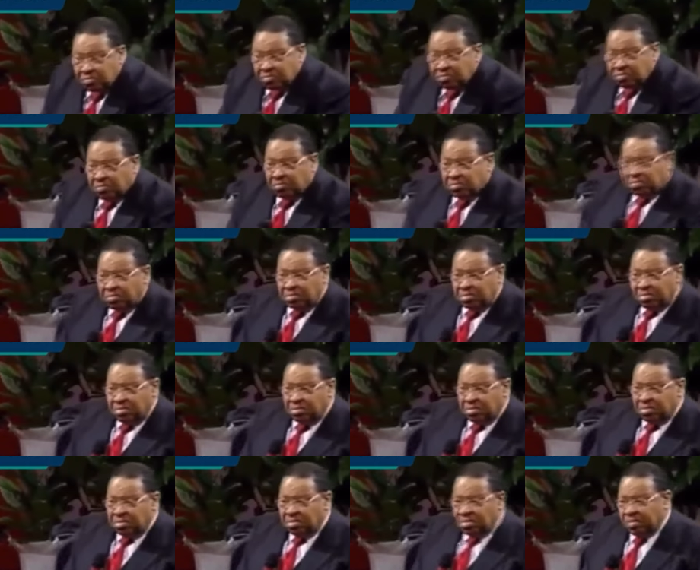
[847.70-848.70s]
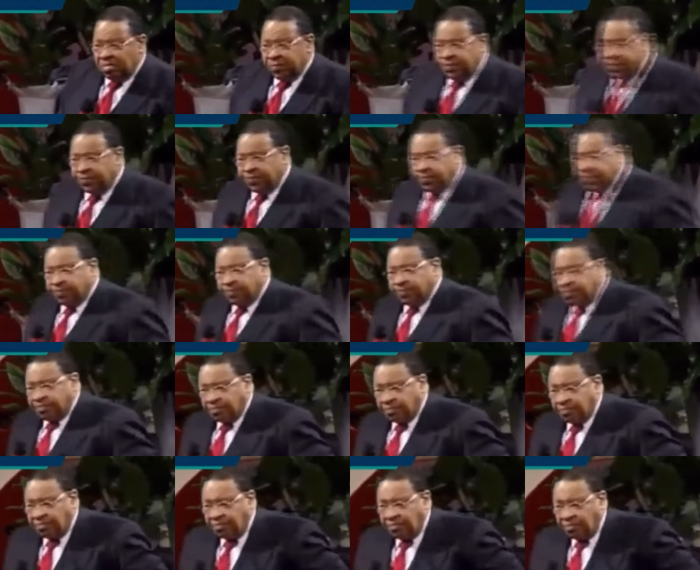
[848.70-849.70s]

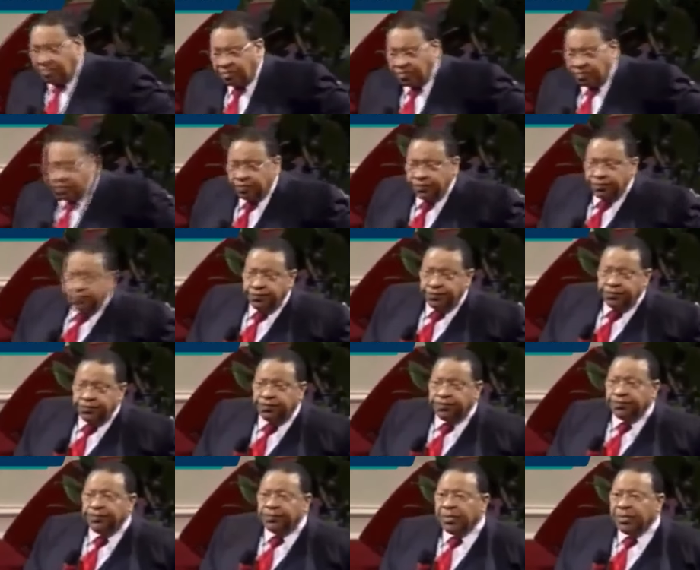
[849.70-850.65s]
[no speech]